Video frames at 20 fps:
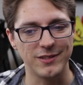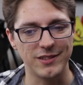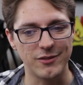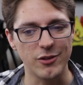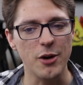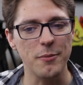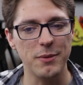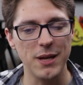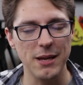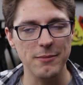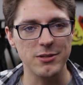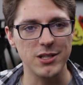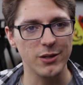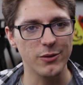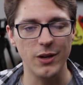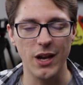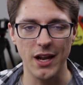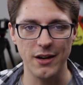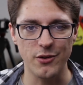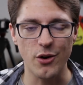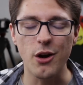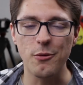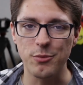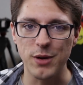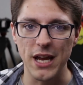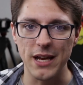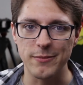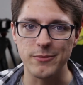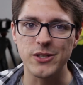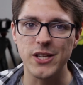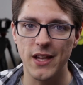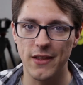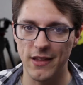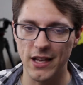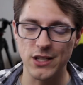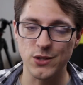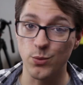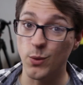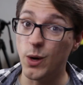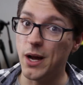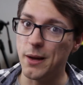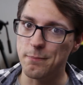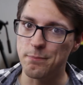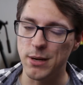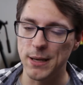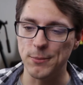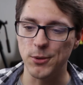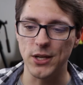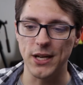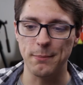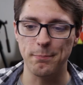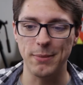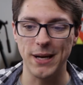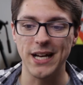Drop games look like drop games, and that's why people get